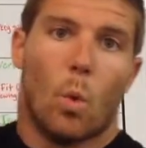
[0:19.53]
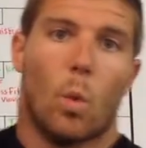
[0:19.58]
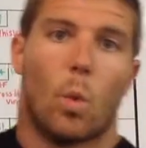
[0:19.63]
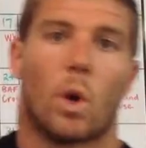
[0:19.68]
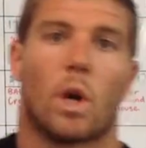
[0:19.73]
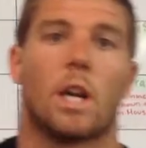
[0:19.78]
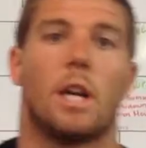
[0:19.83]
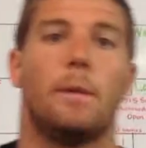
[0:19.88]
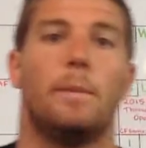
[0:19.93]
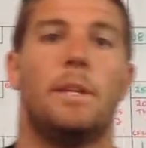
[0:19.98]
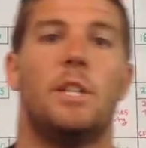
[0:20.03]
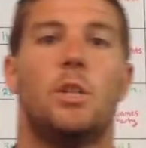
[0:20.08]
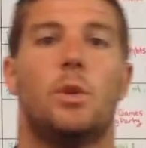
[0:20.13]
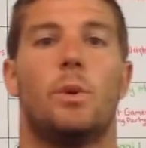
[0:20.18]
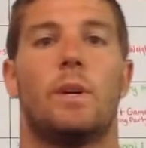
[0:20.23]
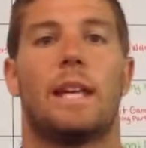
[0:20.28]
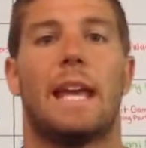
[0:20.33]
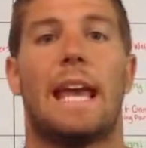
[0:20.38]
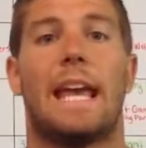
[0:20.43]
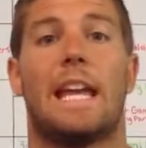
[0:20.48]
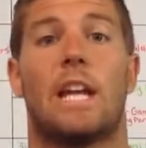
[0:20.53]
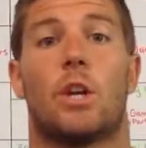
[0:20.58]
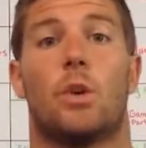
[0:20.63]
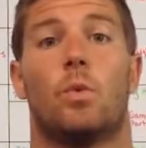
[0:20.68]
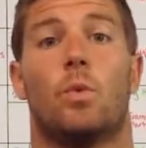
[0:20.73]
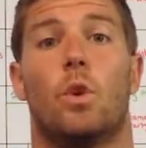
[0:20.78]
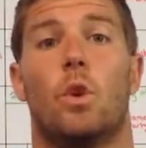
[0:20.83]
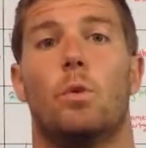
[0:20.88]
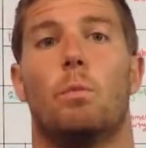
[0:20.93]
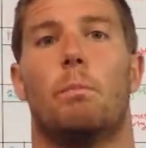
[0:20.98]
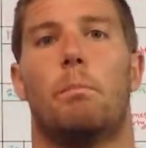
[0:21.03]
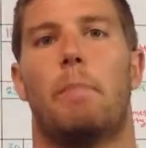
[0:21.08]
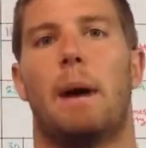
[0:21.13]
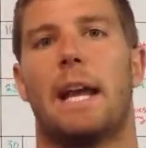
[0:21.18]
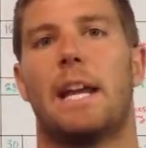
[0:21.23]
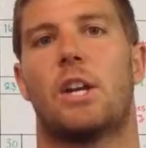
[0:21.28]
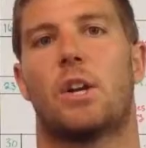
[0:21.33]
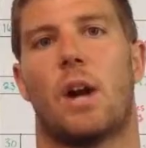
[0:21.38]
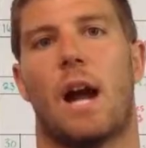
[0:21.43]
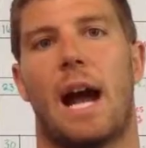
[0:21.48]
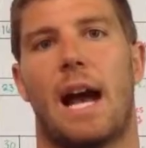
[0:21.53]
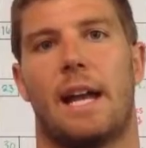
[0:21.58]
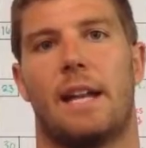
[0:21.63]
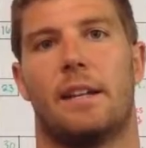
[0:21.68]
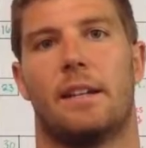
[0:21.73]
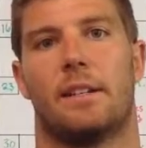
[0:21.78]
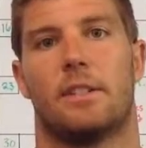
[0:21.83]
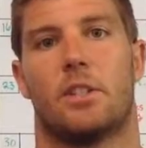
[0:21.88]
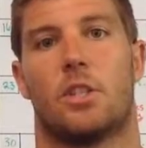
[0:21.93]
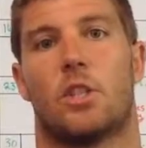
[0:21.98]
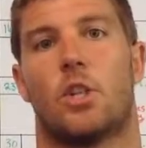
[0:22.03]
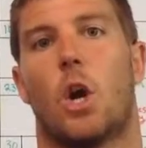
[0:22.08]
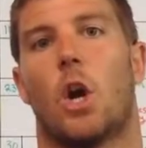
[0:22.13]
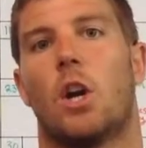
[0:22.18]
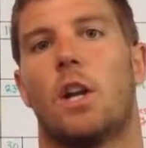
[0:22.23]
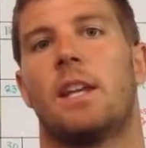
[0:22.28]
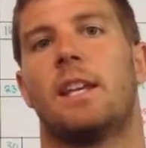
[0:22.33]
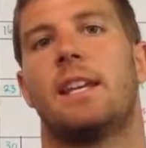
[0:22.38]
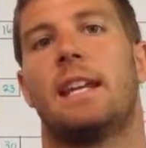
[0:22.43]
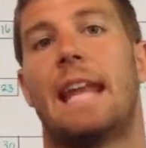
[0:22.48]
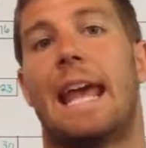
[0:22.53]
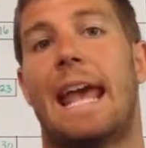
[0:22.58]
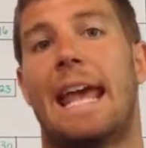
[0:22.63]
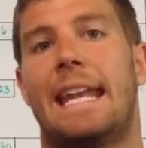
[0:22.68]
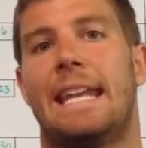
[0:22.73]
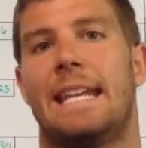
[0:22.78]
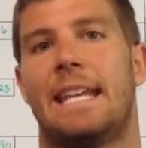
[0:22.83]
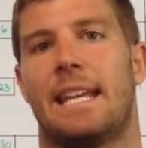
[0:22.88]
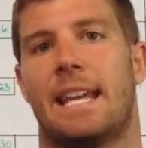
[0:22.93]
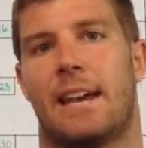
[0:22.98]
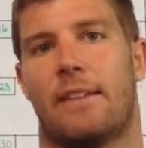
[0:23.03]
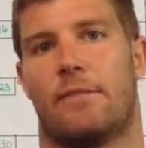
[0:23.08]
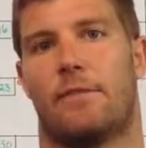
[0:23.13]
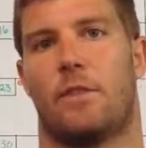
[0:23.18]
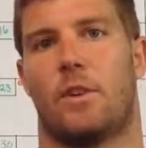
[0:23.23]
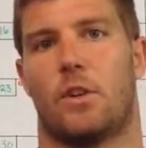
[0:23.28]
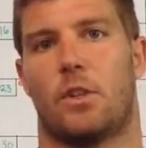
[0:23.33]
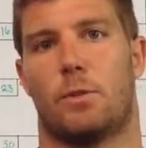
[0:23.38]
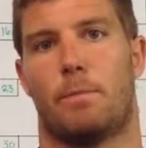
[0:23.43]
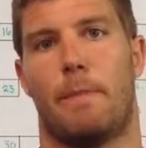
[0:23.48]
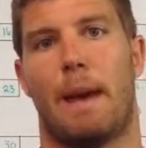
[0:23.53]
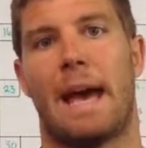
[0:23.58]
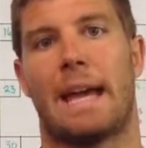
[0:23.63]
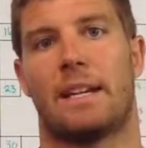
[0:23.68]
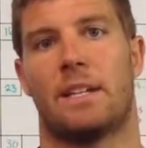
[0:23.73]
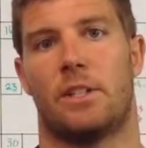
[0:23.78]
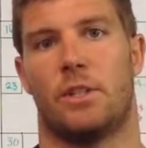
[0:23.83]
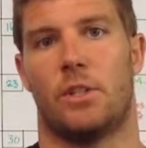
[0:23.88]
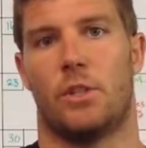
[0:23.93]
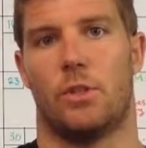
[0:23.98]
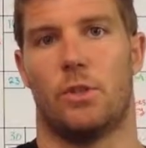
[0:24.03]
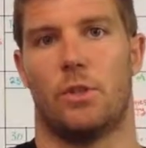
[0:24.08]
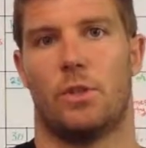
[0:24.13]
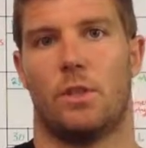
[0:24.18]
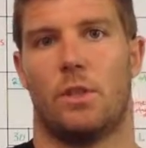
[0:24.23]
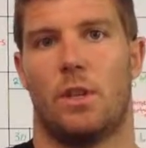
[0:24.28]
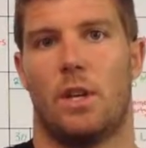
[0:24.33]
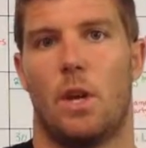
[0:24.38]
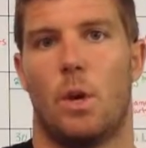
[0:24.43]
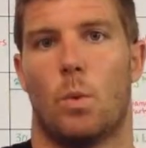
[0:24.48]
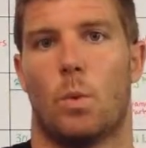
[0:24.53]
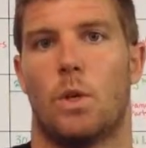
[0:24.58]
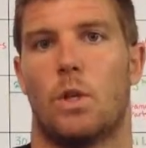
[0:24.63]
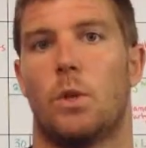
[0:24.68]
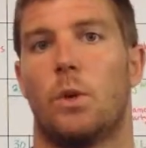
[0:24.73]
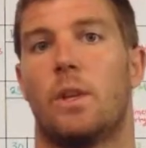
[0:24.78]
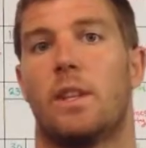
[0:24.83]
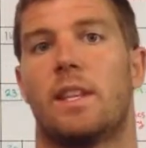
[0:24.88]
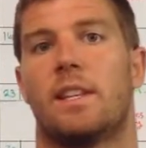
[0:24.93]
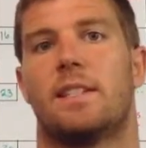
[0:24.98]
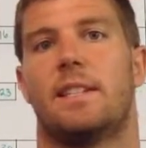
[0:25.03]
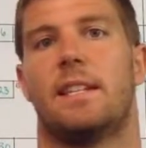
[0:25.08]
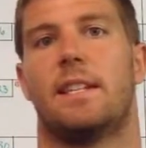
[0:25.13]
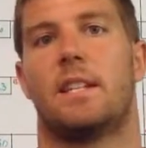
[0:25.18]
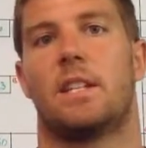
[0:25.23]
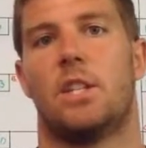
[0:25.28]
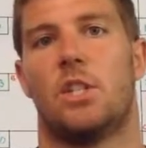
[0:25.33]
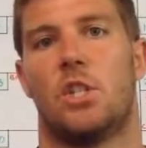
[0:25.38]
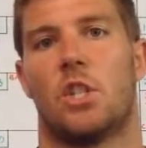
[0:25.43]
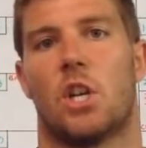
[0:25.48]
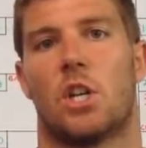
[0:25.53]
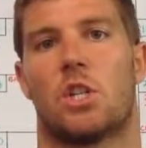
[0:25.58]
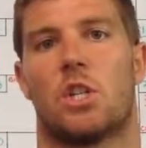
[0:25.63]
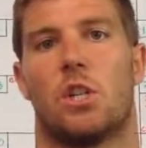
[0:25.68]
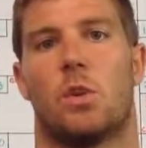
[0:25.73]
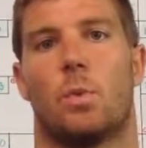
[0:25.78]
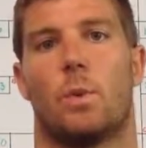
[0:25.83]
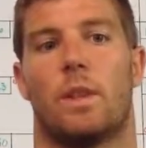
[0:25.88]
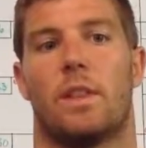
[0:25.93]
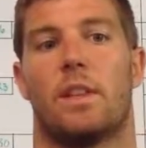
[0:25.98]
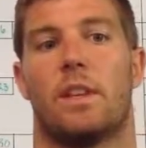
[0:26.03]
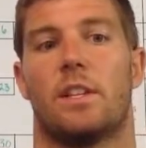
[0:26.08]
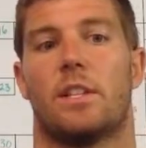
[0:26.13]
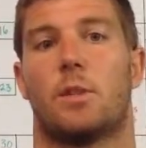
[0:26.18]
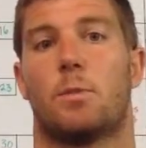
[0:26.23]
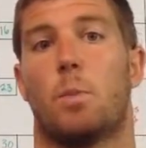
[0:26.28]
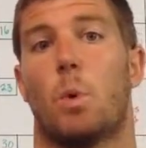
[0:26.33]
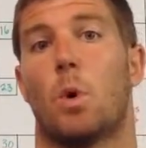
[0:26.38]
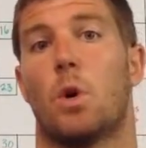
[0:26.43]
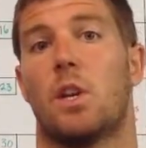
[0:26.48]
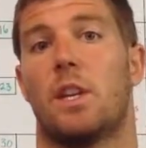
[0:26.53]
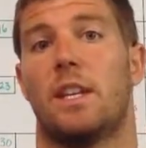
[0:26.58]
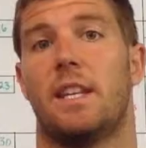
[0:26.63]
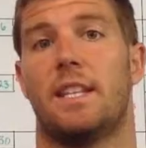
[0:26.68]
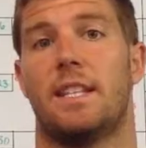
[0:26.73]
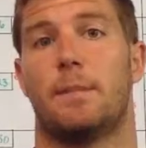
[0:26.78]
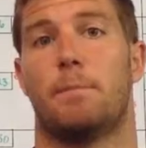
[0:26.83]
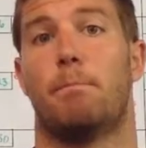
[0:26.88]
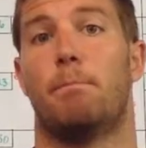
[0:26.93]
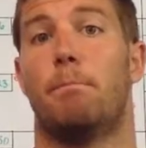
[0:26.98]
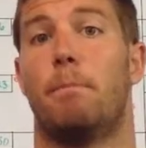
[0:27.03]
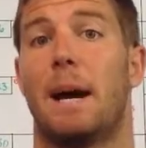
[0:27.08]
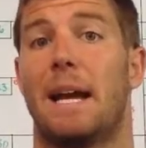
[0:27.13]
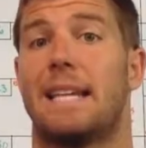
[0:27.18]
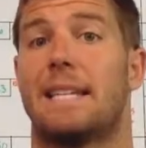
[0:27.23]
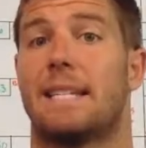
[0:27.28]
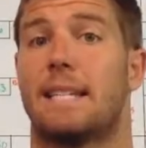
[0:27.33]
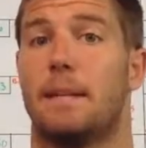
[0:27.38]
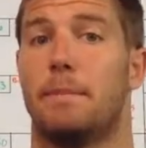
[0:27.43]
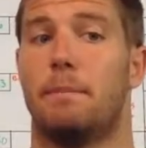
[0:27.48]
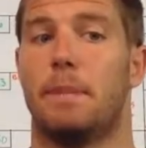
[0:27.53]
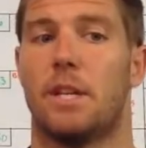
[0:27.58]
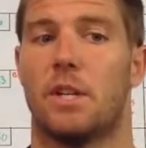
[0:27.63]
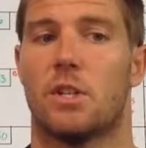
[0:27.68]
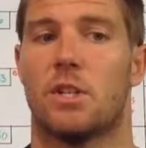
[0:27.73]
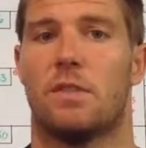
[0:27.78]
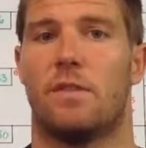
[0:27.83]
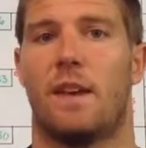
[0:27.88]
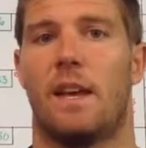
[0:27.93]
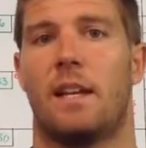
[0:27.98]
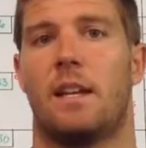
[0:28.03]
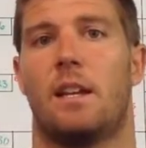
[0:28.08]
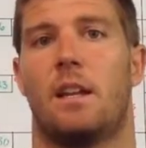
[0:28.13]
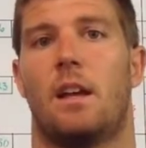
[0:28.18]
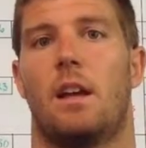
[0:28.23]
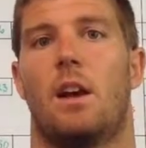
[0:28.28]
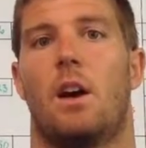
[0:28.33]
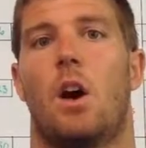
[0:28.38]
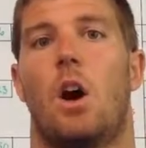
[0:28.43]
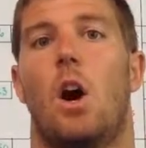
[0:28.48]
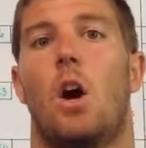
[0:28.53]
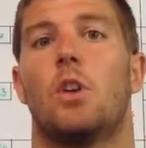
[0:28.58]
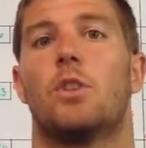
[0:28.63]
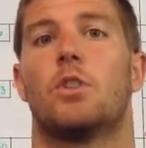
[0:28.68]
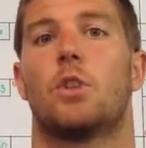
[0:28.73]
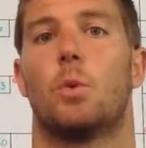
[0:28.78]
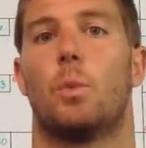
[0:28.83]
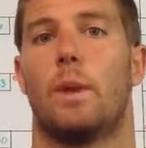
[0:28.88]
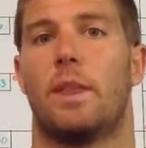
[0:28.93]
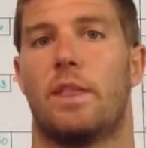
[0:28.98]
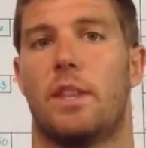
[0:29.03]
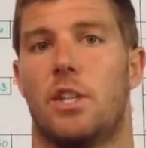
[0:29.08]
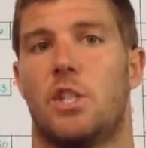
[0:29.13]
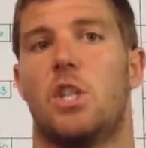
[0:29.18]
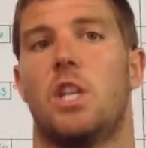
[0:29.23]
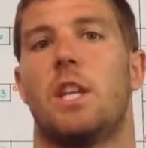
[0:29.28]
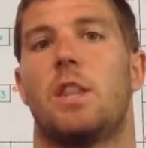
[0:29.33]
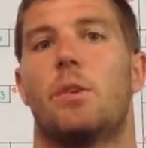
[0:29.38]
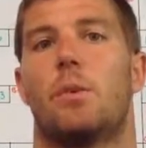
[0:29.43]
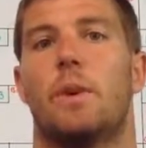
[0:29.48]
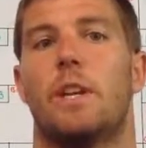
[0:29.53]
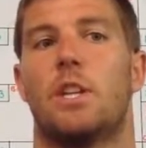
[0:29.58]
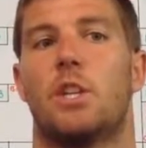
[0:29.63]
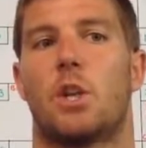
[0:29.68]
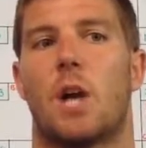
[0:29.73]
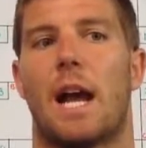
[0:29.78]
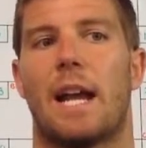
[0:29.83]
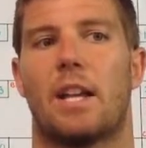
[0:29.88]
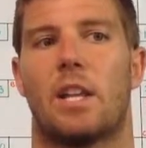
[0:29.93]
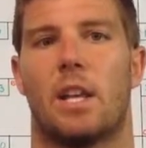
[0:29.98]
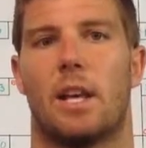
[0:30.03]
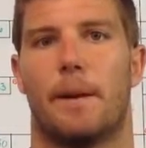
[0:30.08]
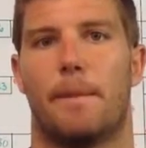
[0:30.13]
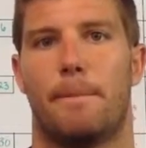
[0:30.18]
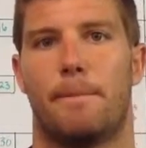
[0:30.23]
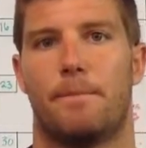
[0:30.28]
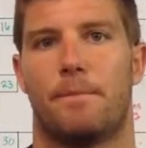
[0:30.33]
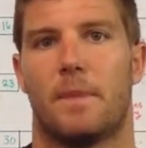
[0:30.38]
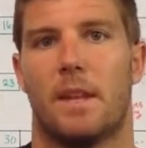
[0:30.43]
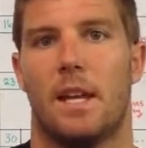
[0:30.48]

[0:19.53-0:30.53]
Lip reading: we're going to be doing a group bike ride, starting and ending at First Magnitude. We're doing this in conjunction with Sportody's Bikes and Beers event, also with the G3 Tri Club.